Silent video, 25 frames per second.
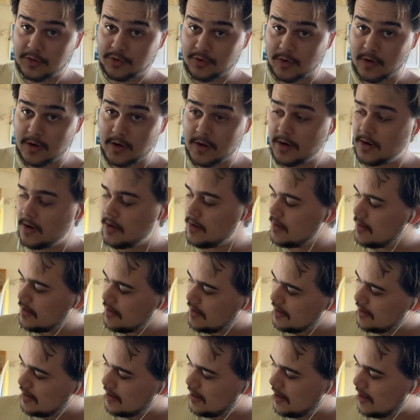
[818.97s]
drawn
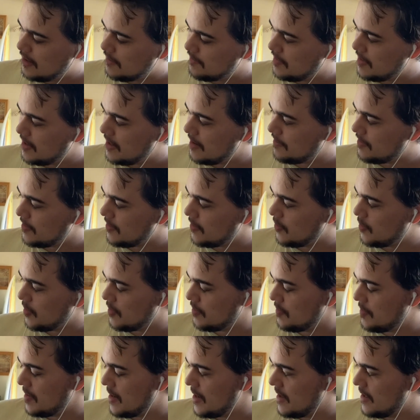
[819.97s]
on paper
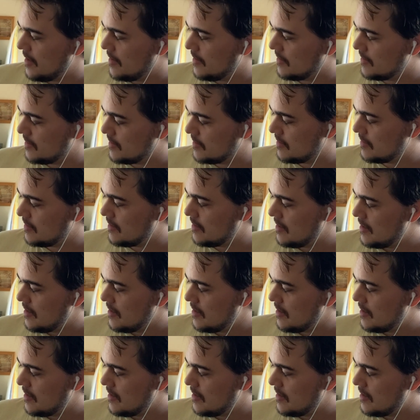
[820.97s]
with pens